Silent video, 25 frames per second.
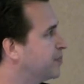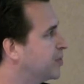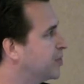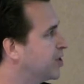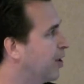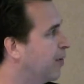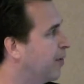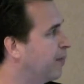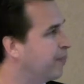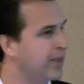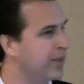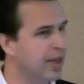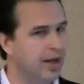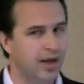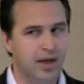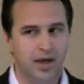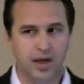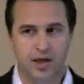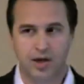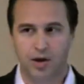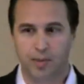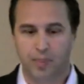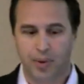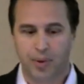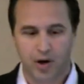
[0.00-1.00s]
So
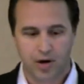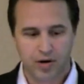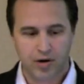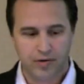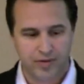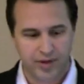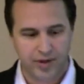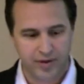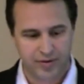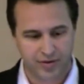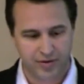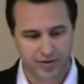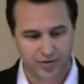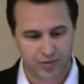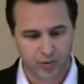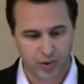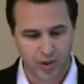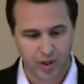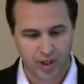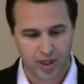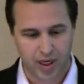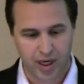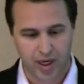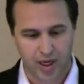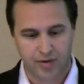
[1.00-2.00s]
you know, part of this is
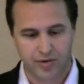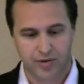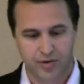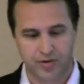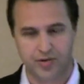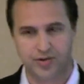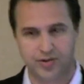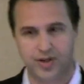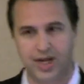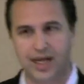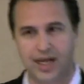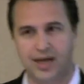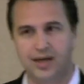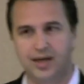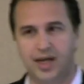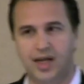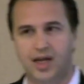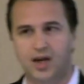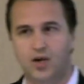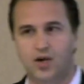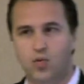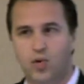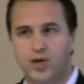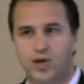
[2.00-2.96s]
really understanding